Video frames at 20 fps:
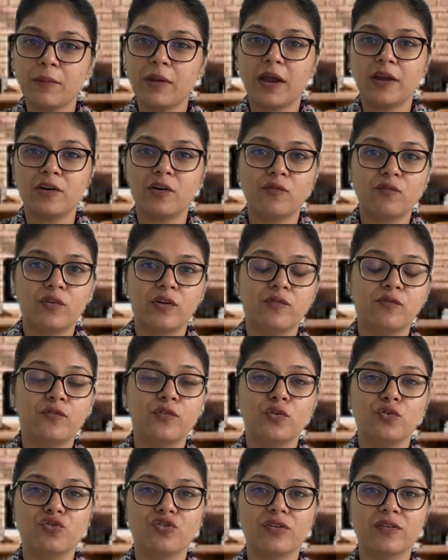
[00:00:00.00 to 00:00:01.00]
kind of
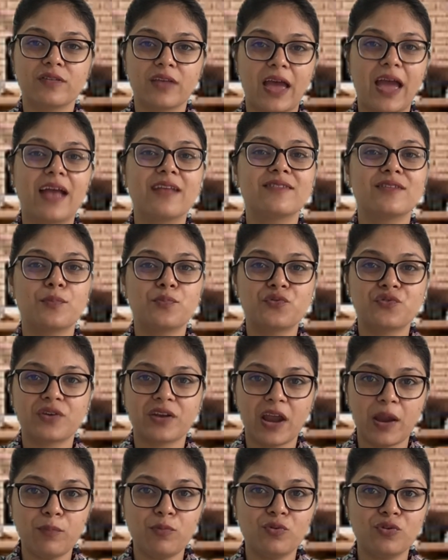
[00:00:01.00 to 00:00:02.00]
confusion, and
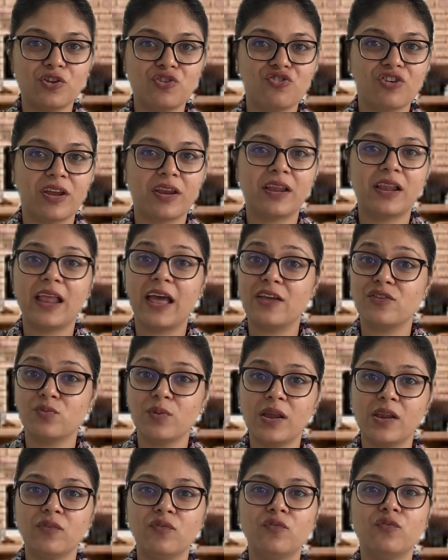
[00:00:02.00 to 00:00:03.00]
subscribe to the channel as
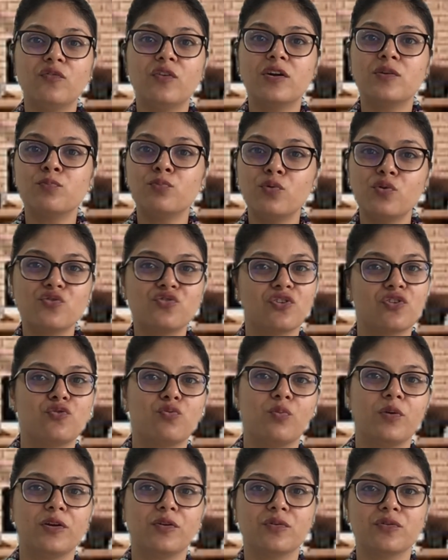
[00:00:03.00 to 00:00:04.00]
well for more such
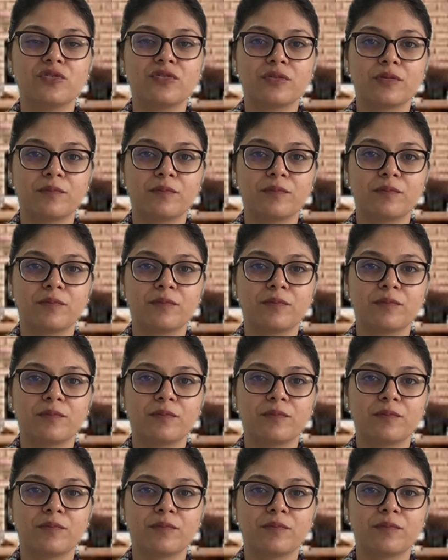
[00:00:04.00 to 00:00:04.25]
videos.